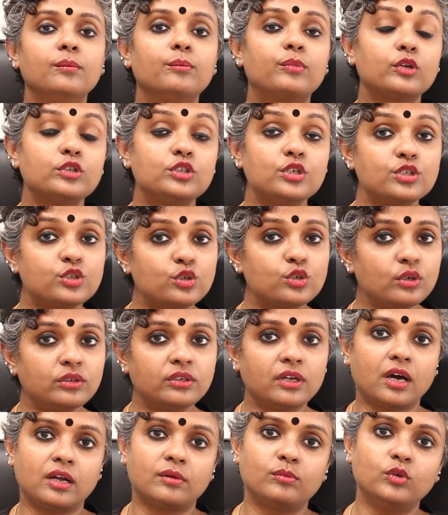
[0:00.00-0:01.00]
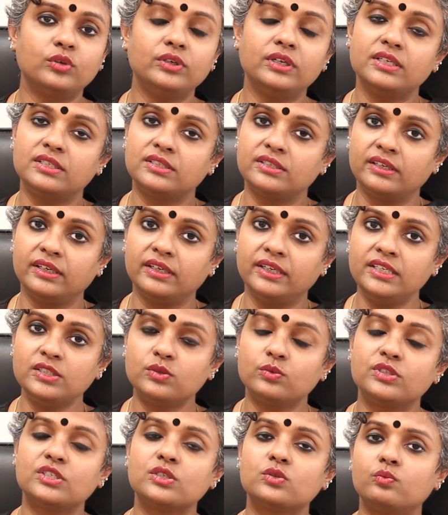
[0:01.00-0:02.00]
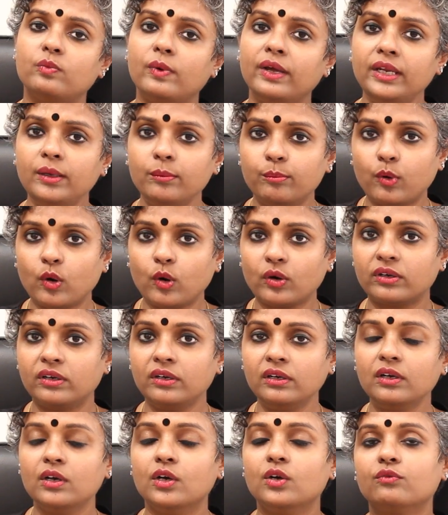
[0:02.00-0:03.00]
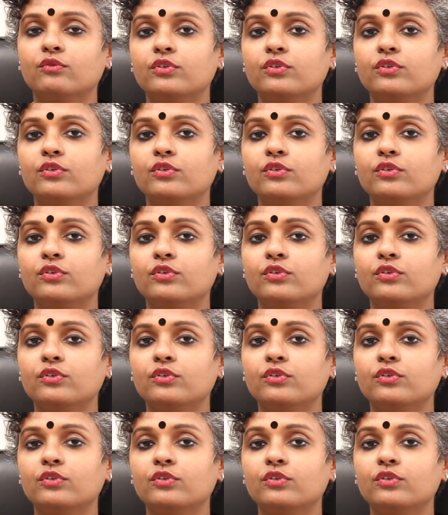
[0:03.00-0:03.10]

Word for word: progesterone hormone is released which is very important